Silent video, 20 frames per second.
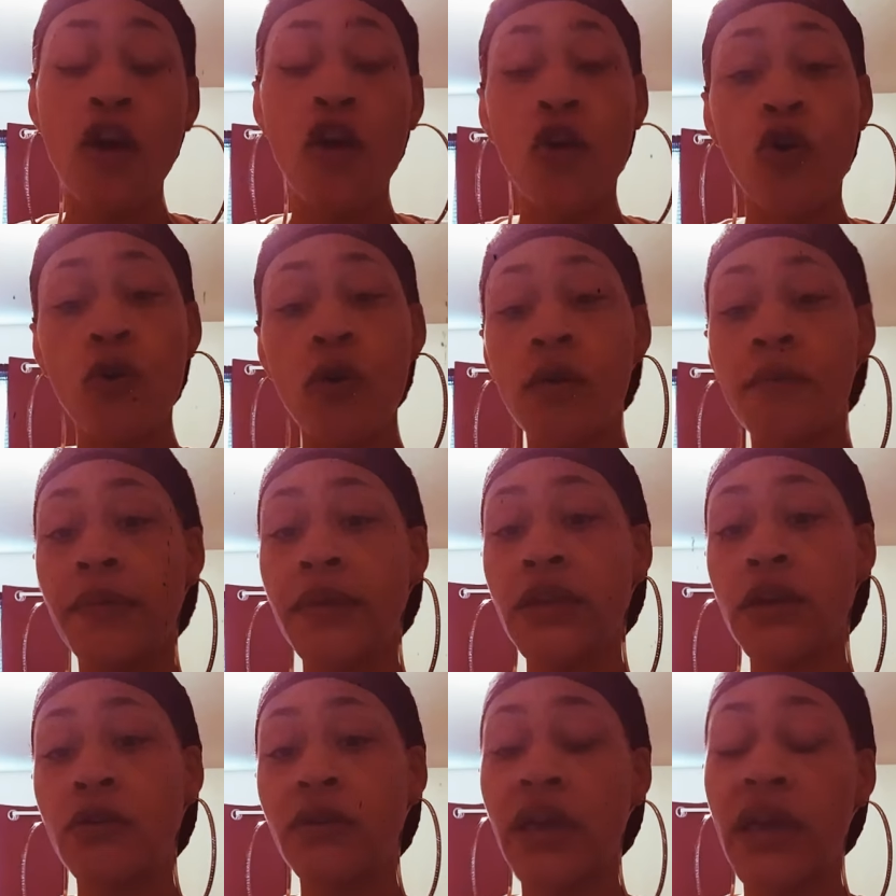Or
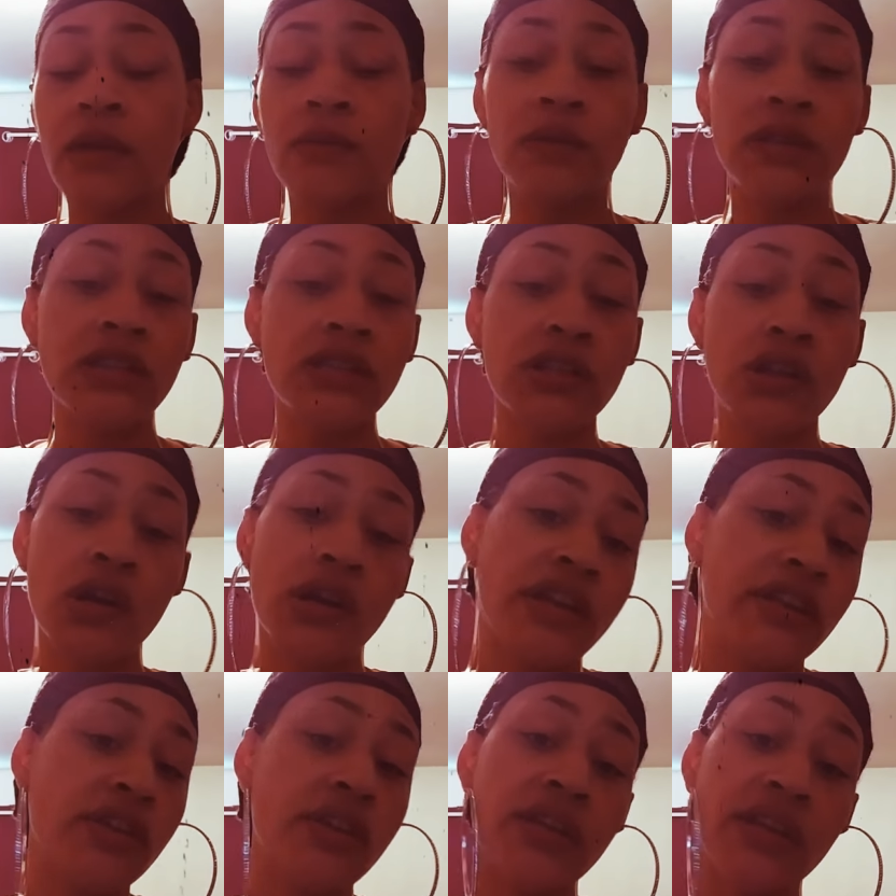be okay with the
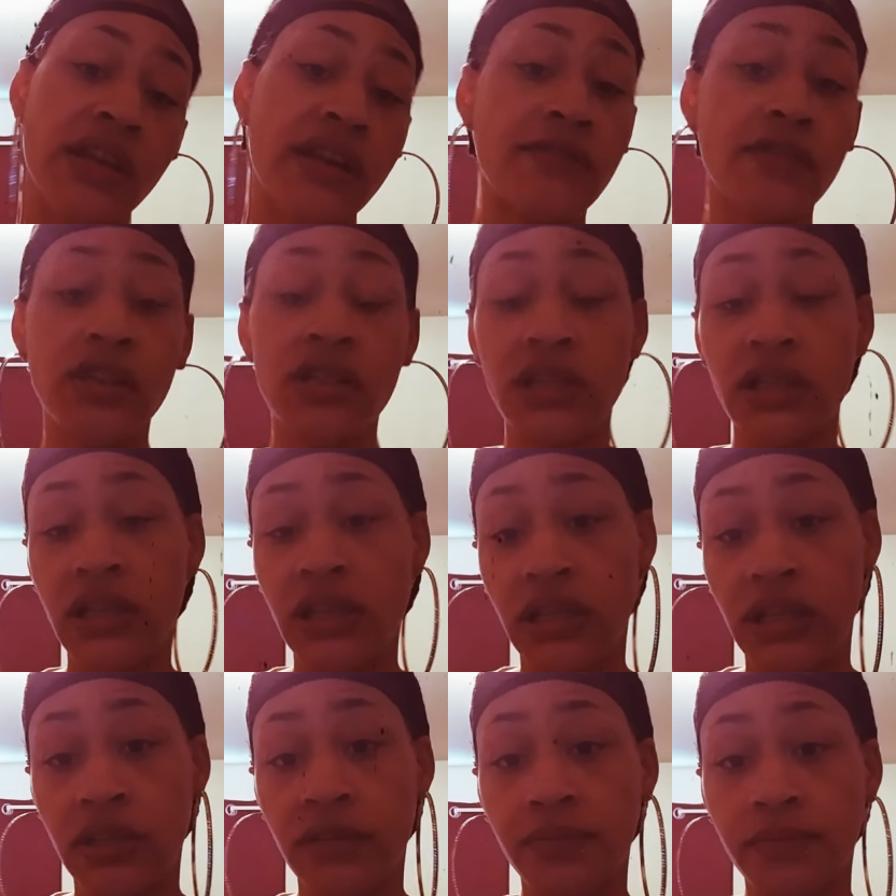sorry you're never going to
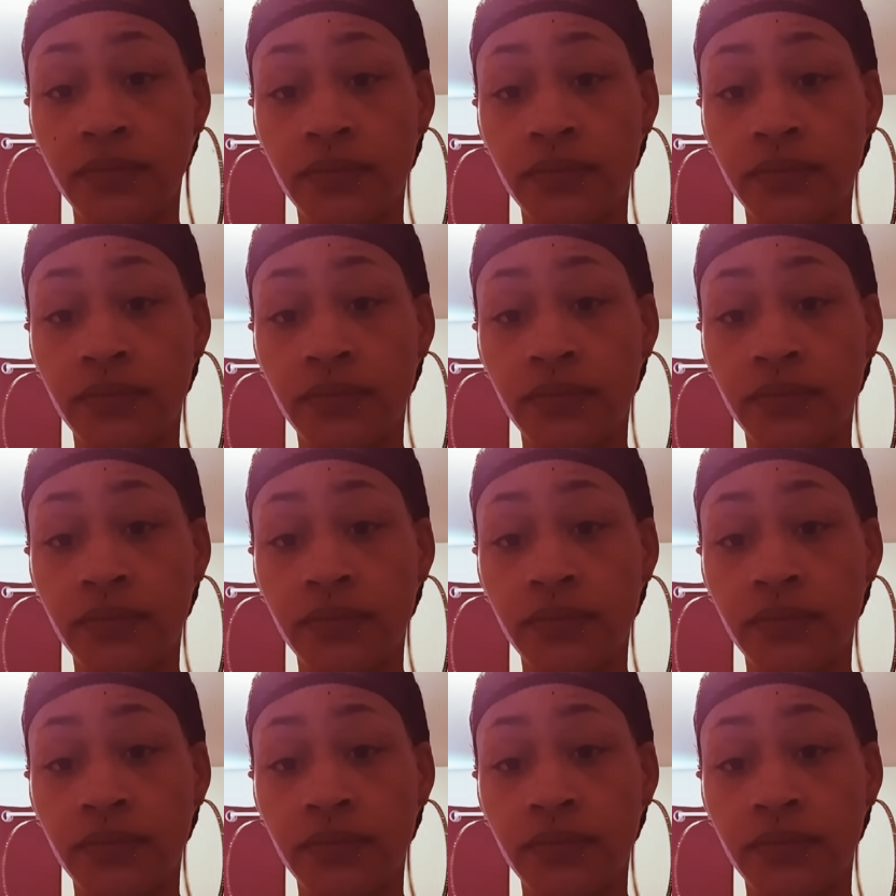get.